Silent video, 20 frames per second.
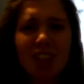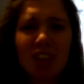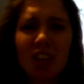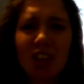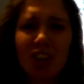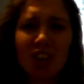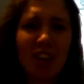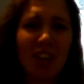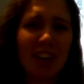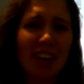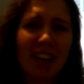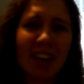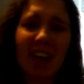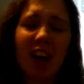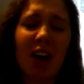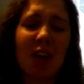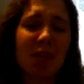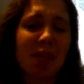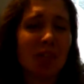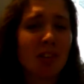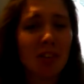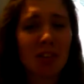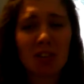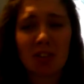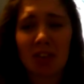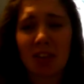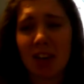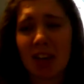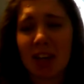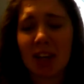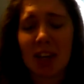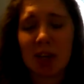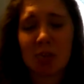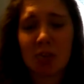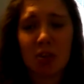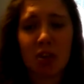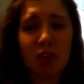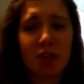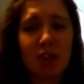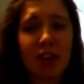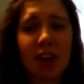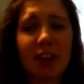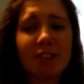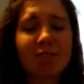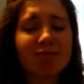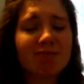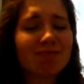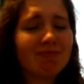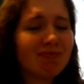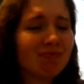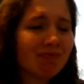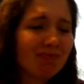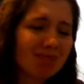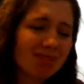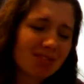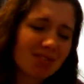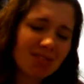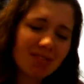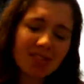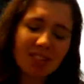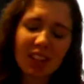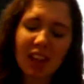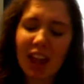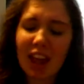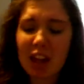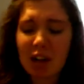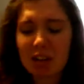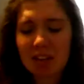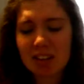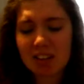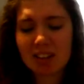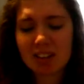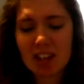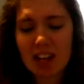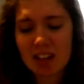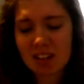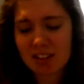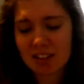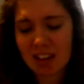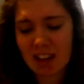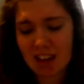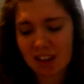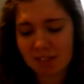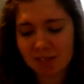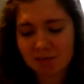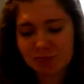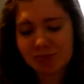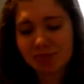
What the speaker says: Sorry, I'm so sorry I keep coughing. Anyways, next thing.